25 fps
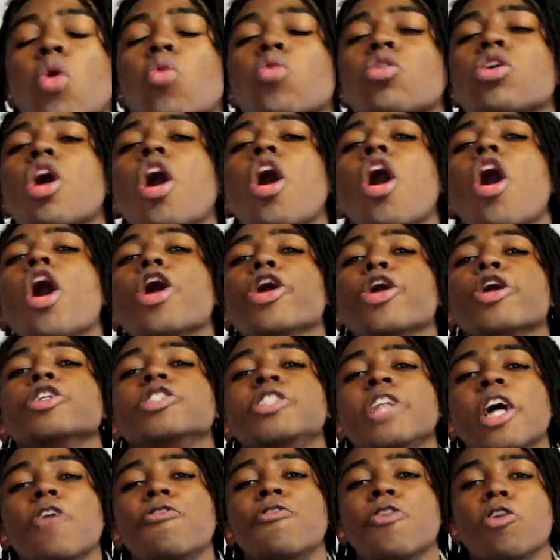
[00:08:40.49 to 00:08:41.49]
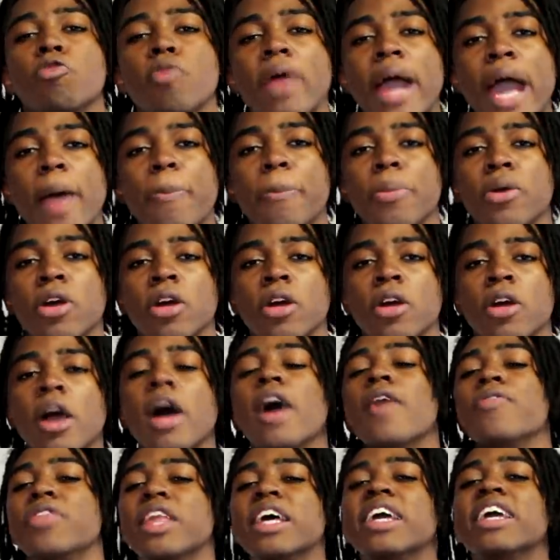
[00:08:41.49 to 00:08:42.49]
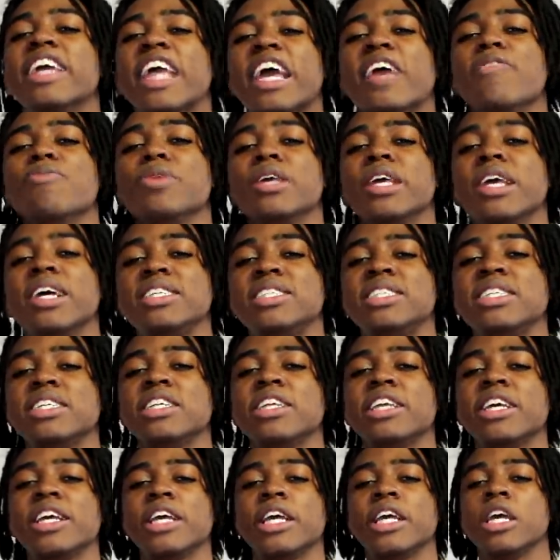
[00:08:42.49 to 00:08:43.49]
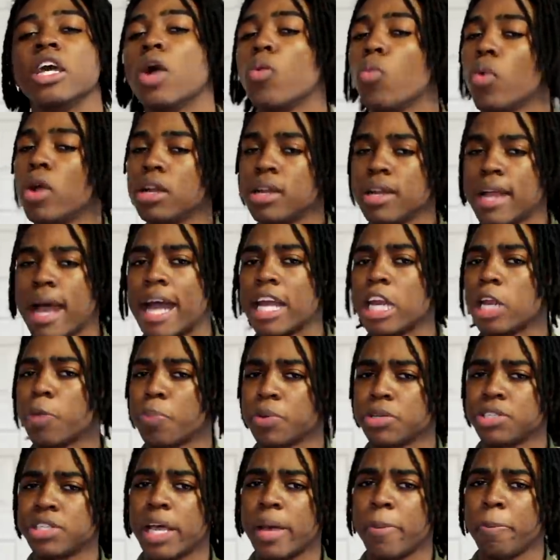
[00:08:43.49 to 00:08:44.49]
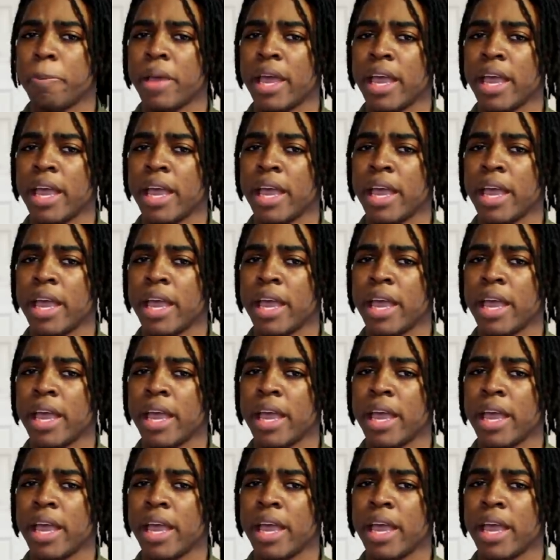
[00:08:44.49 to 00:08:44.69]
Don't call yourself a rapper, then give me a CD with 90%